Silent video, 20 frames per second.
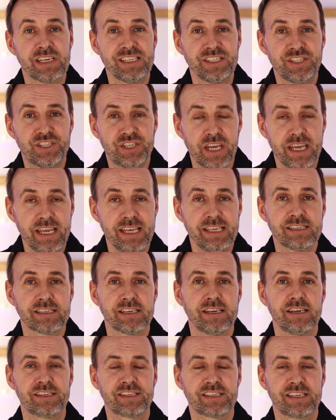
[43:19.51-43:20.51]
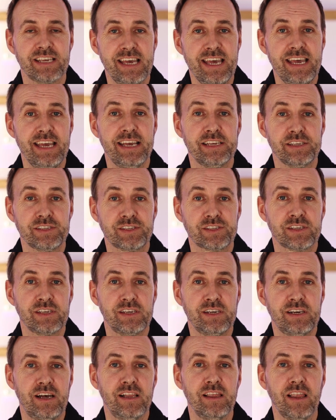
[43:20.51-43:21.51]
that Jesus is
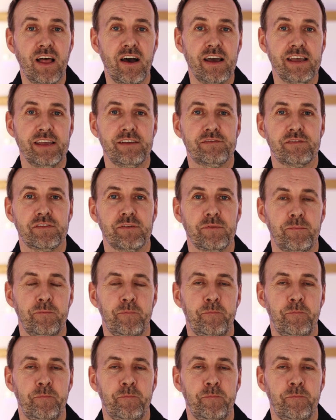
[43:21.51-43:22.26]
alive.